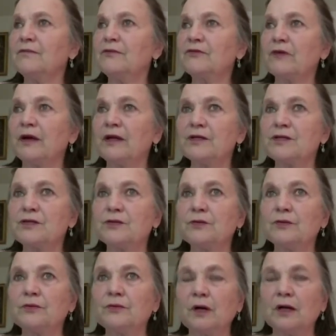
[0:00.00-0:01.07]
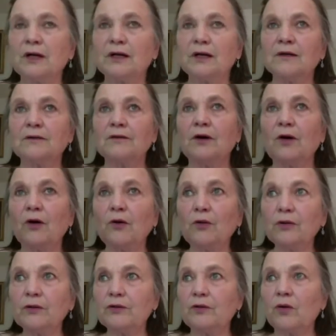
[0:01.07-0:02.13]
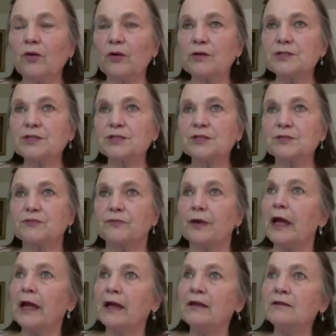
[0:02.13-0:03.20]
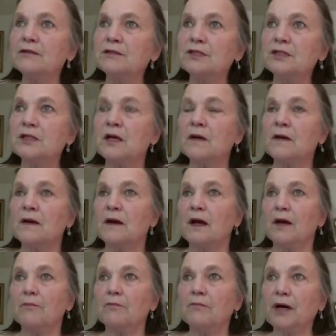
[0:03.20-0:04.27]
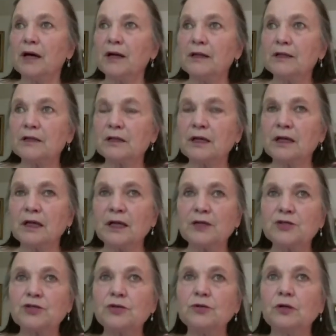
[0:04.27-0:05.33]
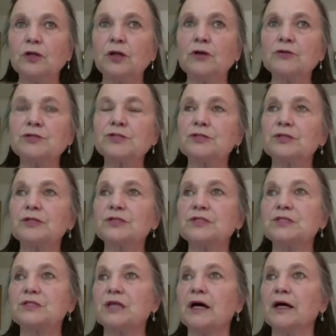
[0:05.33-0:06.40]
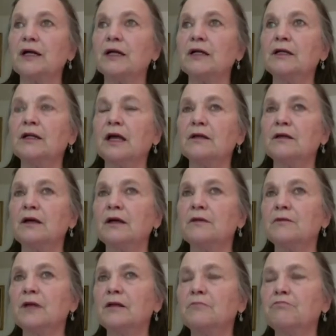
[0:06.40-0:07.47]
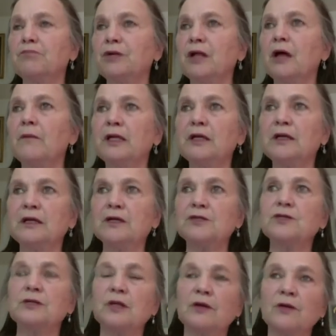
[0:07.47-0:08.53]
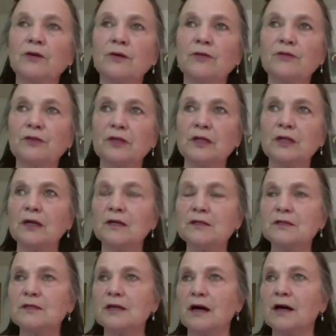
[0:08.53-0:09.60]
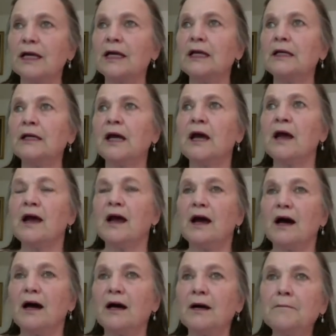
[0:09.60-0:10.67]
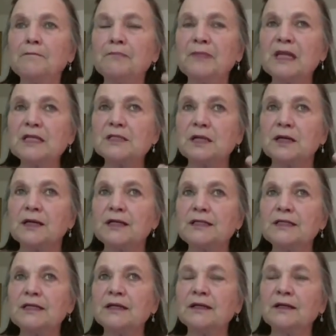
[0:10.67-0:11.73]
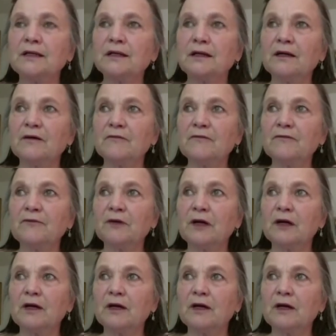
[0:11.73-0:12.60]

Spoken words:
trying to hold the horse's reins, but getting too close to the sun and plummeting to the earth and dying. This idea of